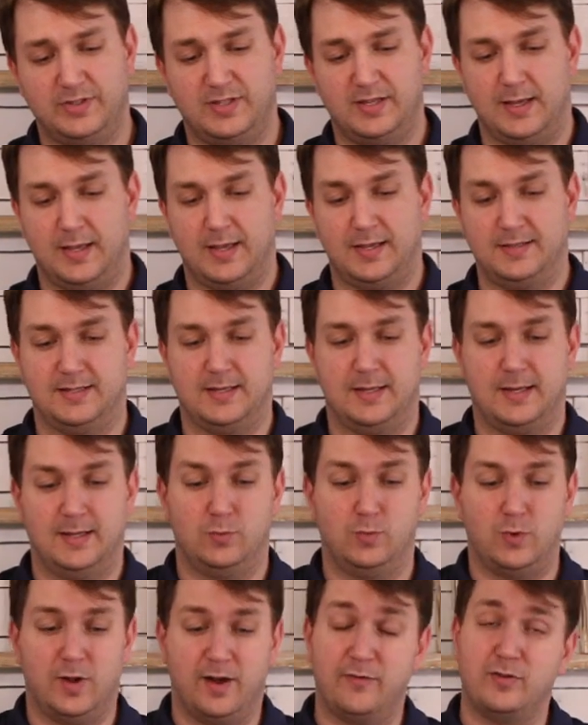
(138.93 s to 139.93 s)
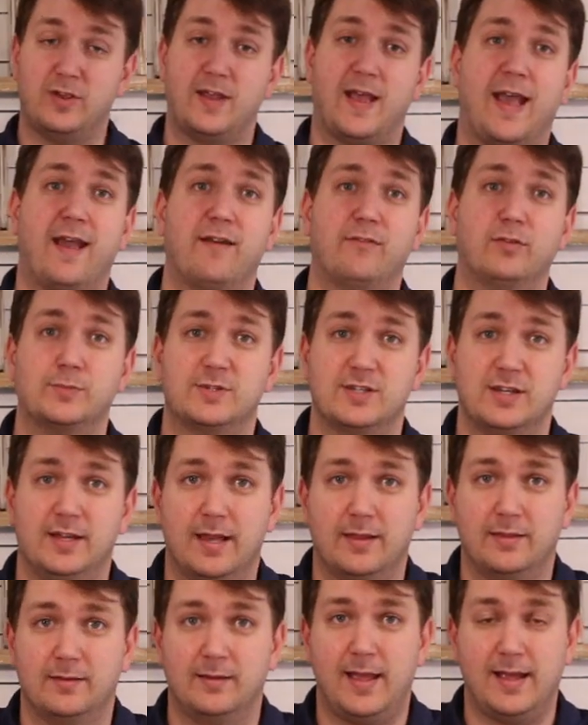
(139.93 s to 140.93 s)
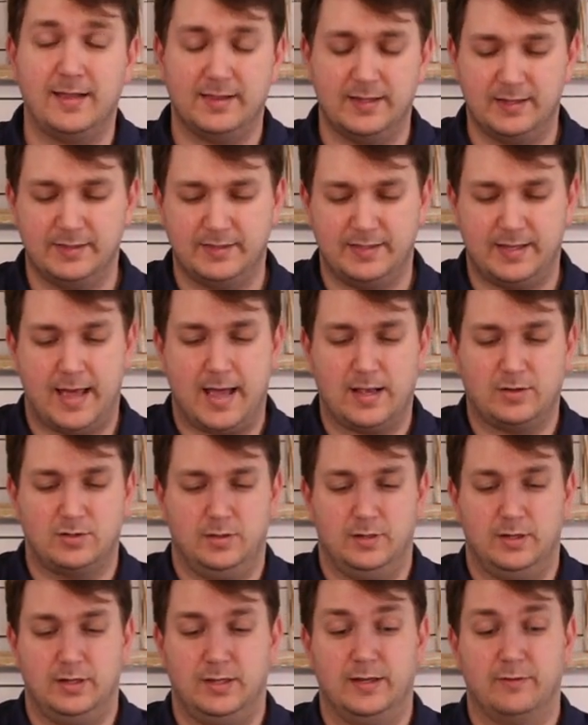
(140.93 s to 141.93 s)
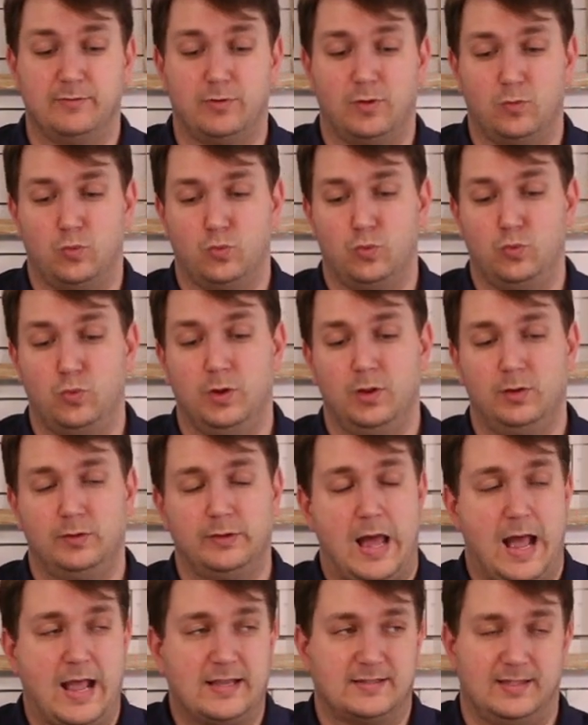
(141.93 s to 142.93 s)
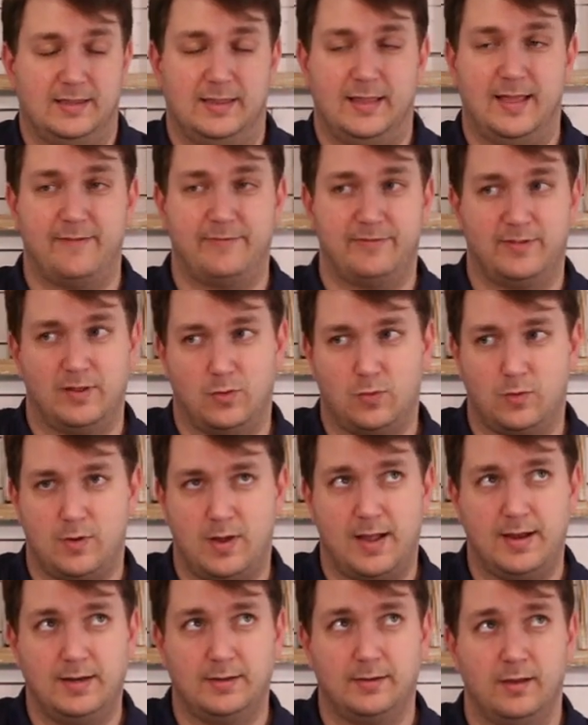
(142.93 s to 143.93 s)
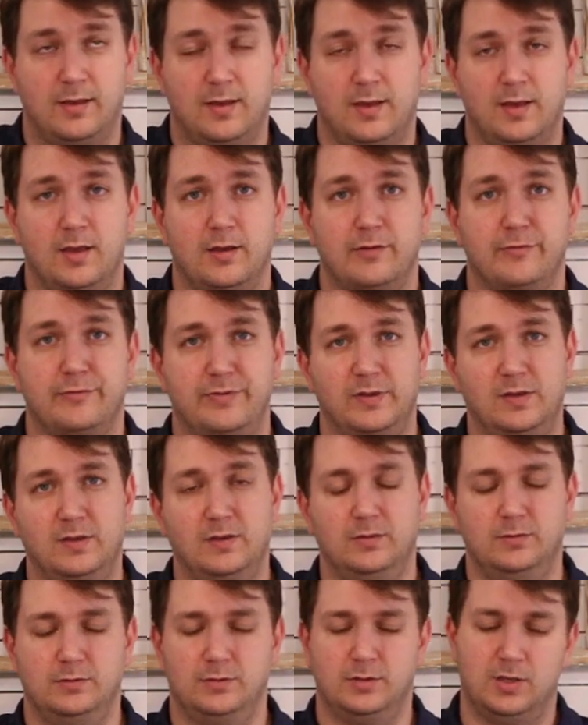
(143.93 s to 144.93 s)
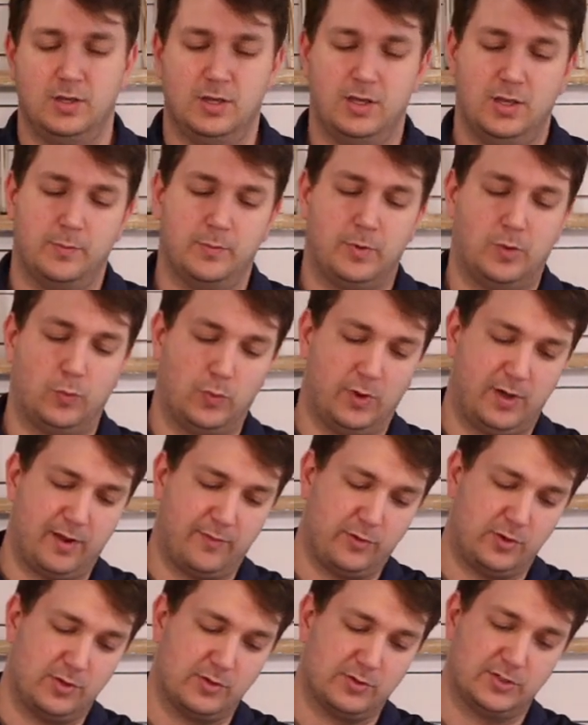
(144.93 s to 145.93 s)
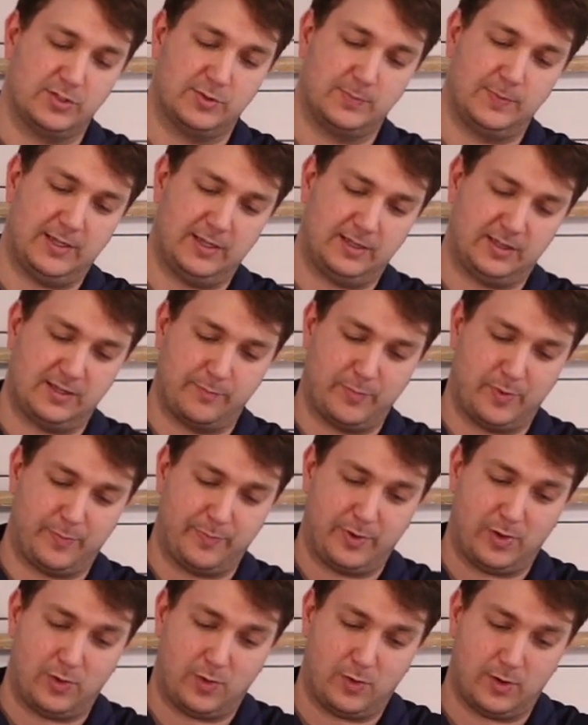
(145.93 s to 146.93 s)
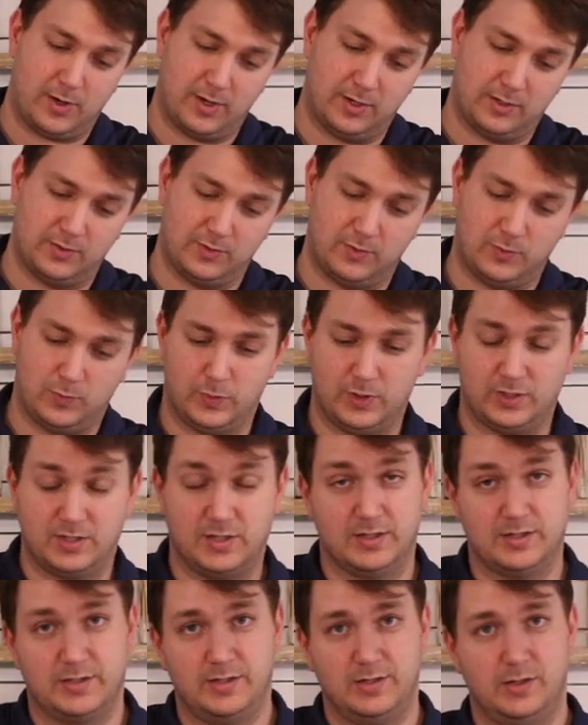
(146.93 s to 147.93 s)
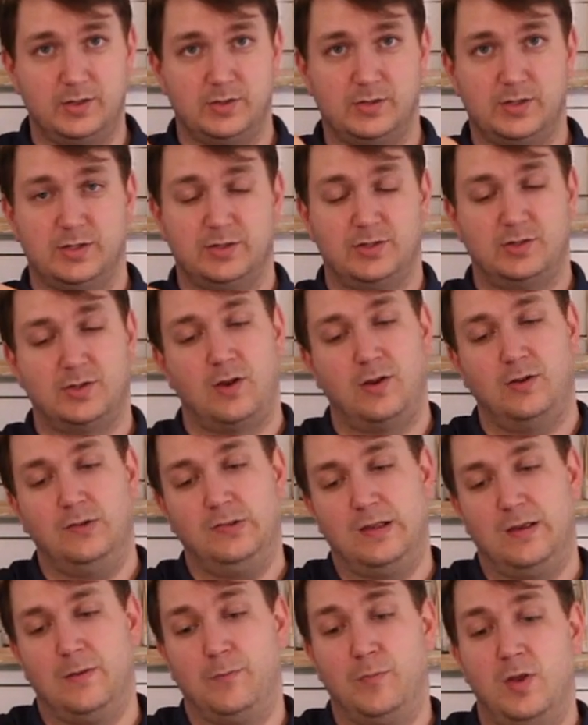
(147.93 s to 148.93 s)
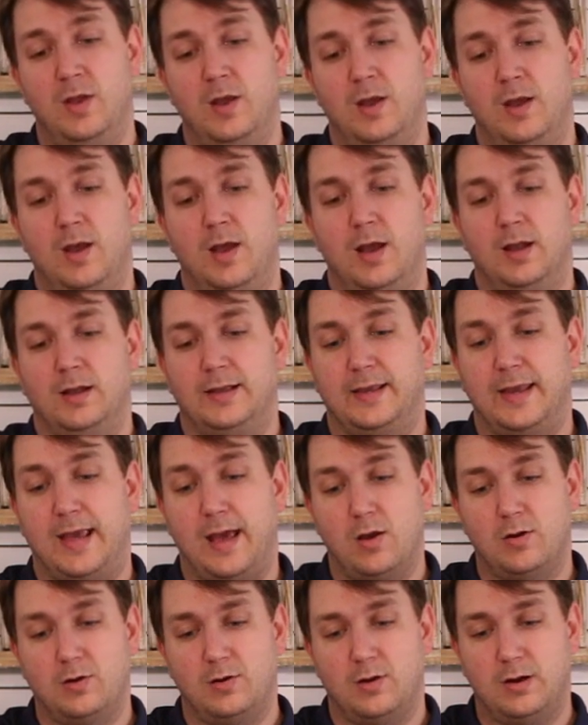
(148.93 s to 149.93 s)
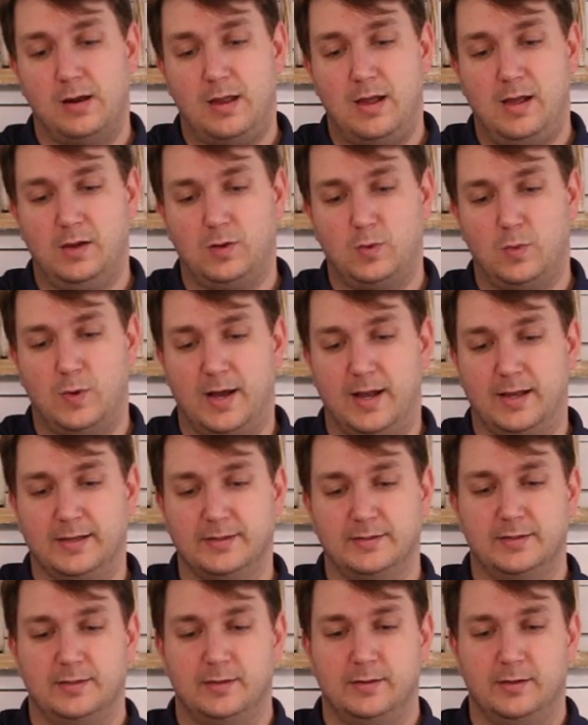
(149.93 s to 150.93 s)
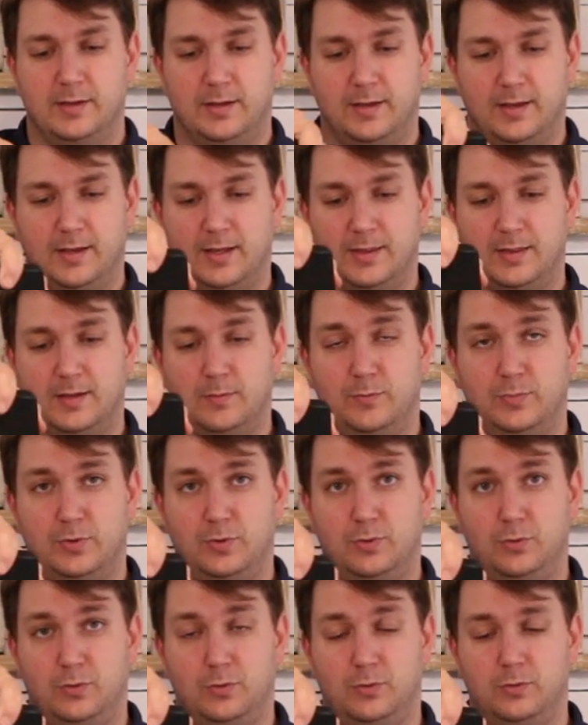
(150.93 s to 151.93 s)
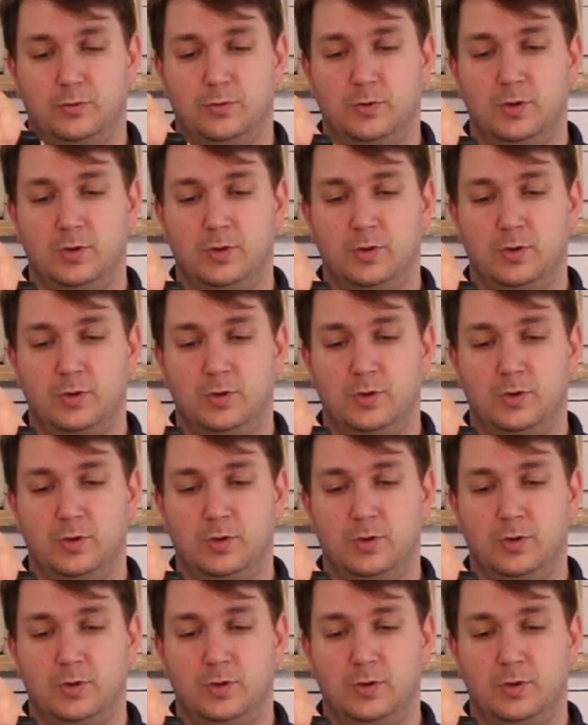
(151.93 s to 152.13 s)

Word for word: says that whenever you have them together like this, they actually give a real nice left and right field. But whenever you split them apart, which is you just turn them counterclockwise and then pull.